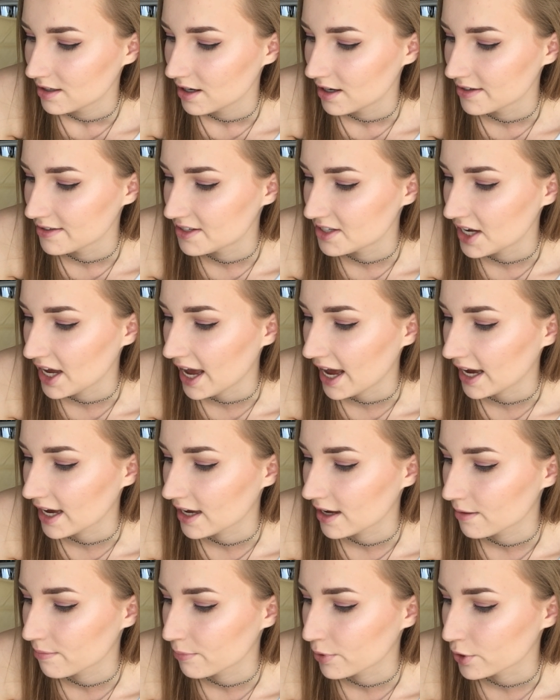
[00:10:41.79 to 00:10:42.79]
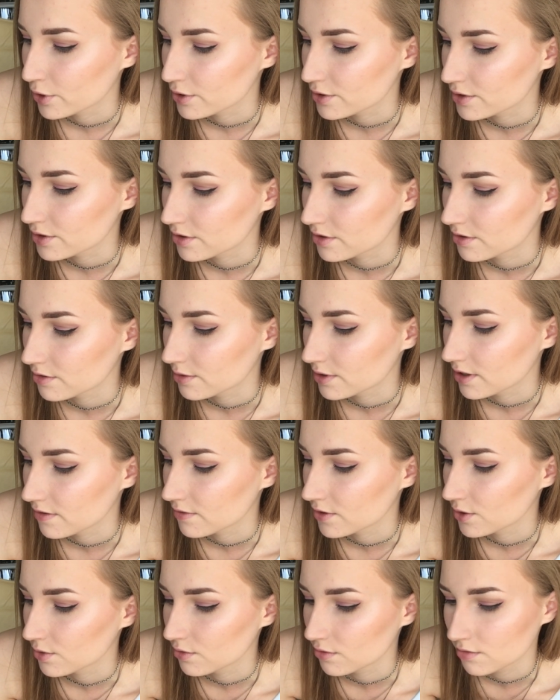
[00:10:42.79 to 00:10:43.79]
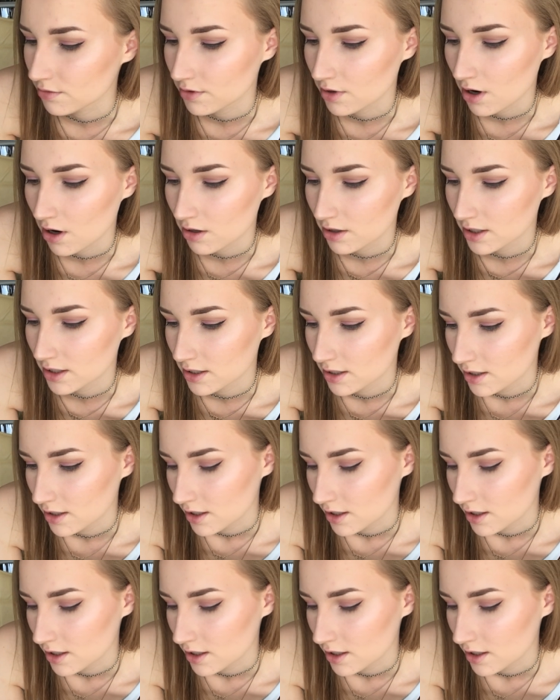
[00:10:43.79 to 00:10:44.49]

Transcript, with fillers: a tech person or whatever you call it.